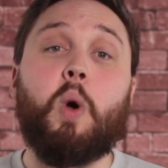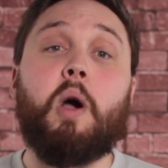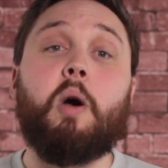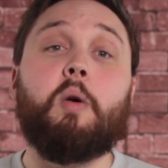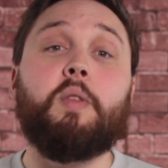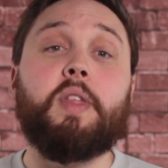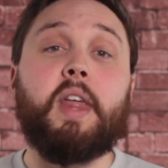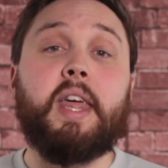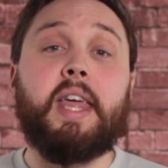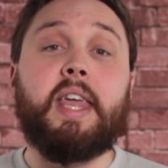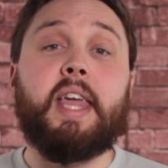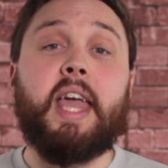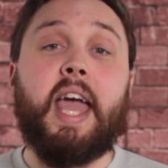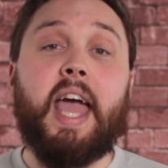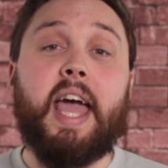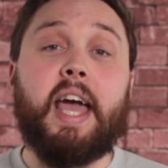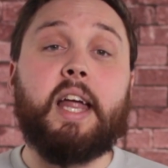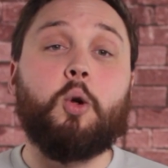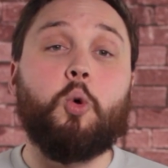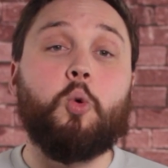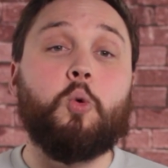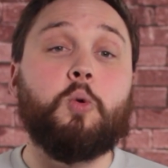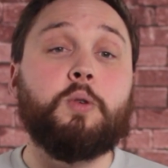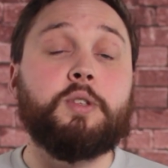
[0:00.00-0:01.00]
Well, they
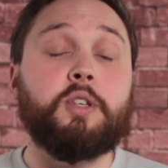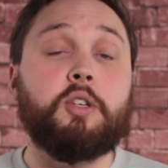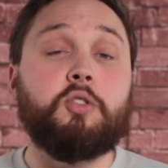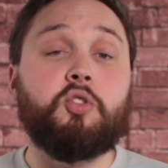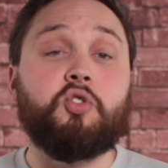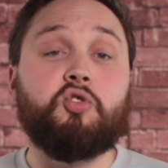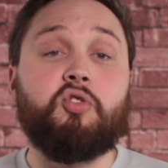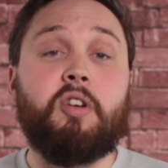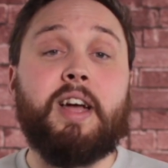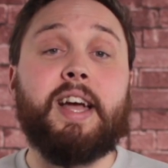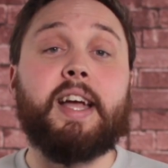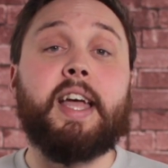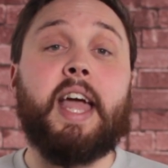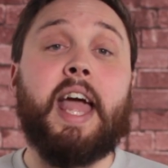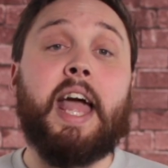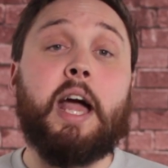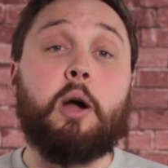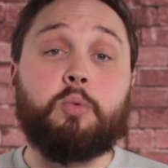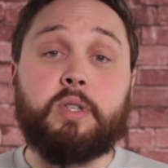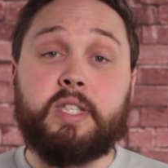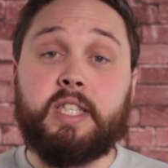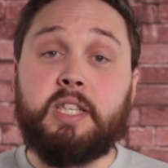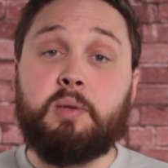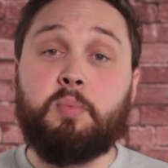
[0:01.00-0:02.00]
can also track
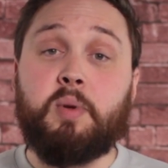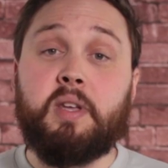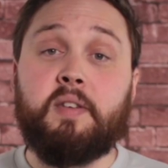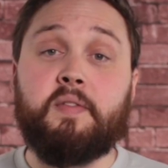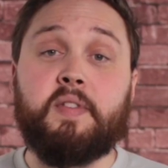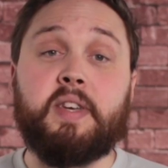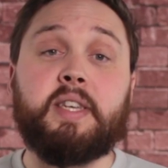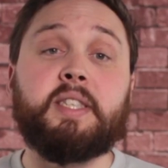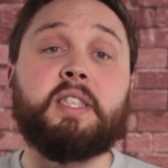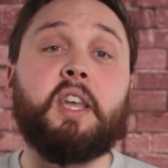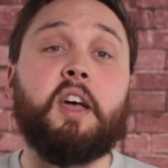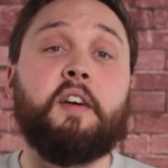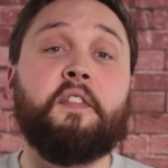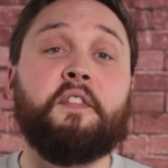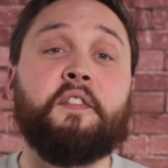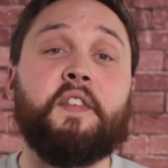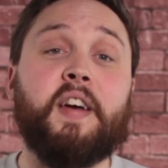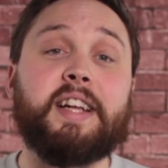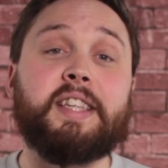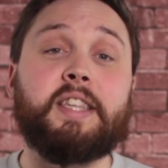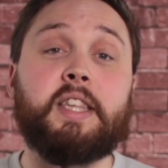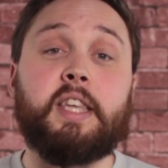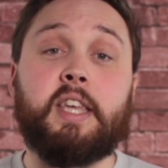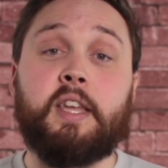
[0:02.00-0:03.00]
how DPVs
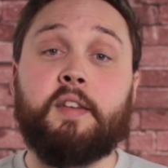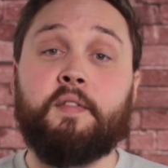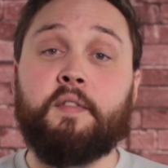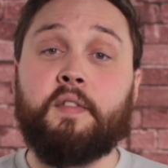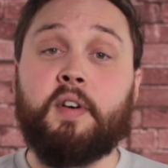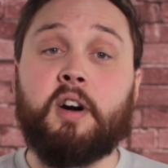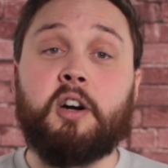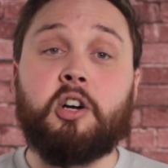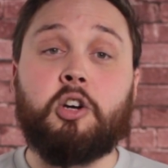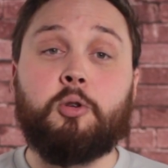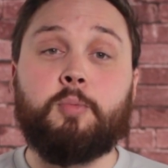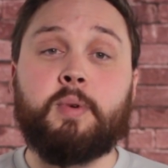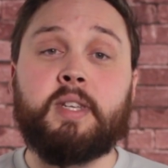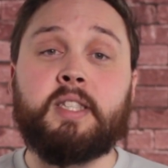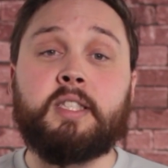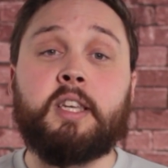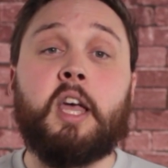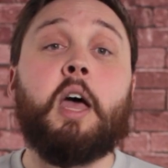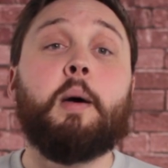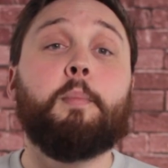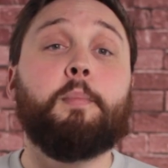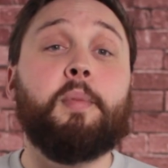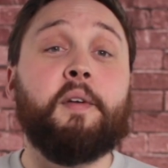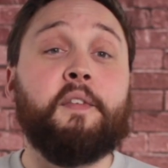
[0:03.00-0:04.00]
affect the environment
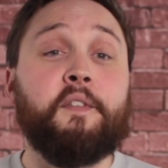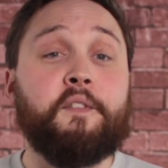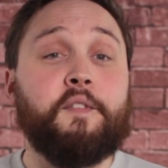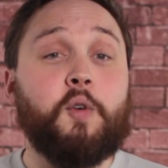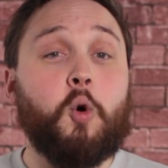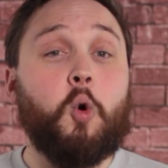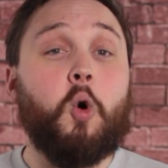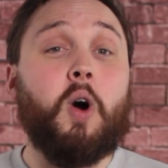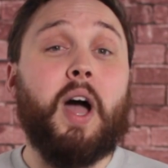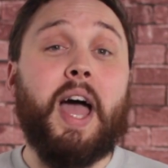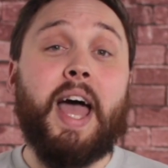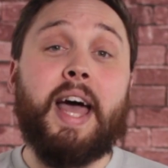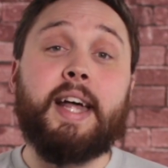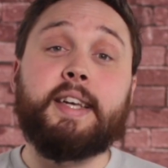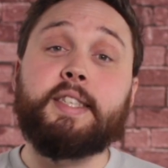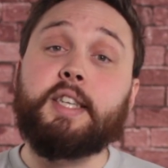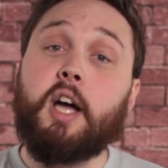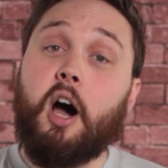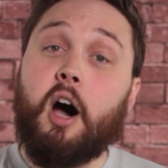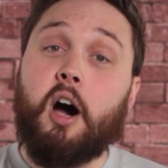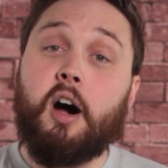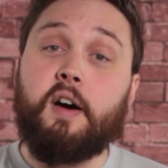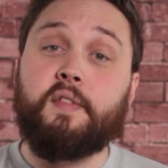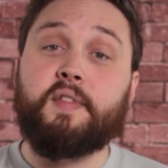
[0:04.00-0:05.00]
before and
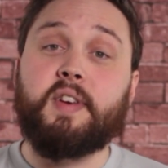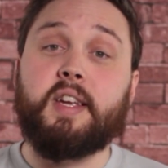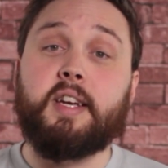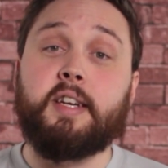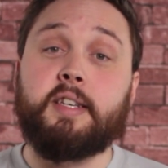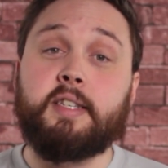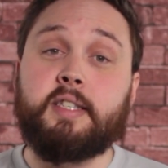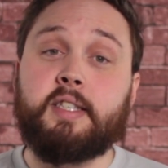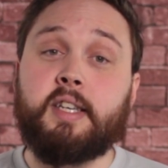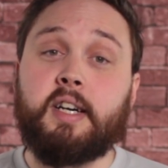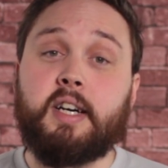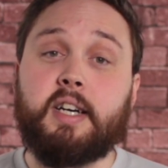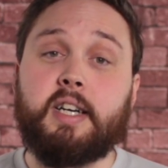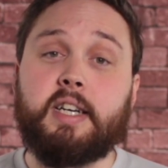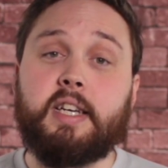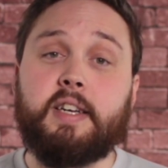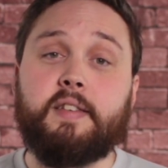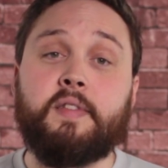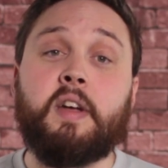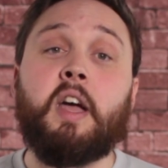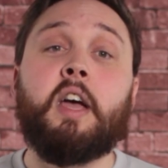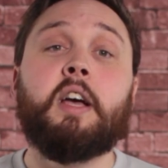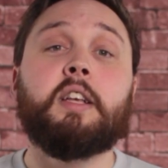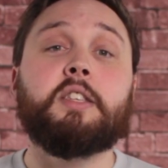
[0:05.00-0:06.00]
after a
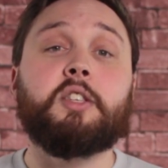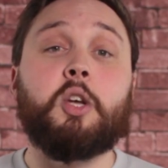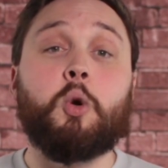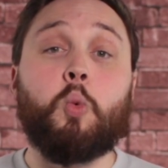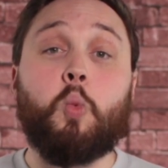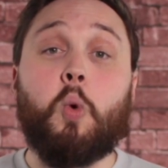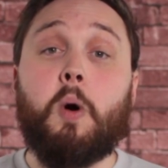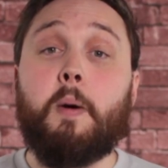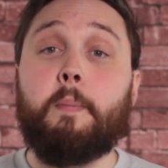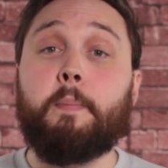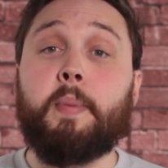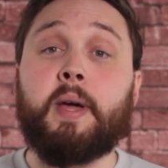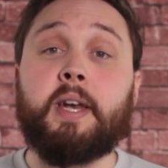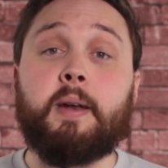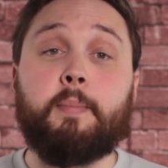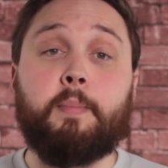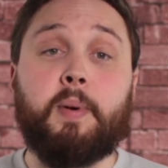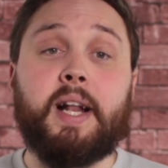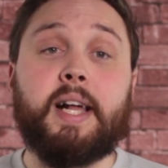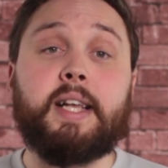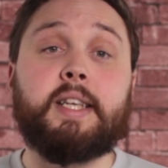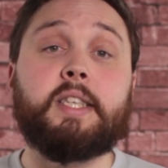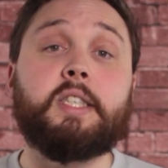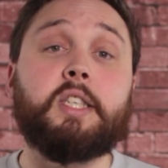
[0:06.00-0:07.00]
dive. So what better
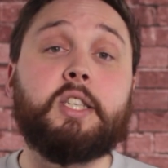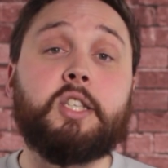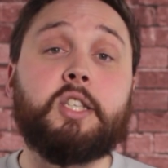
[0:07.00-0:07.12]
place